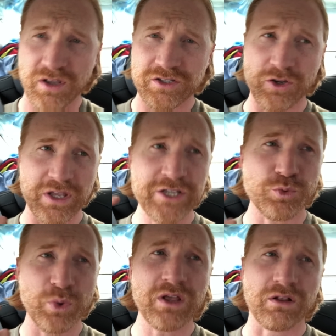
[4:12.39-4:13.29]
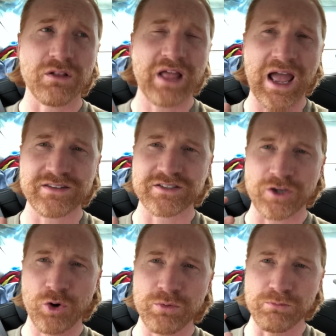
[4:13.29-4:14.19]
So each wheel has its
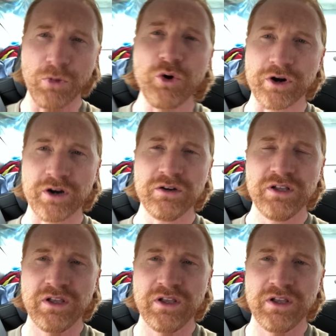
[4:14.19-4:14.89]
own motor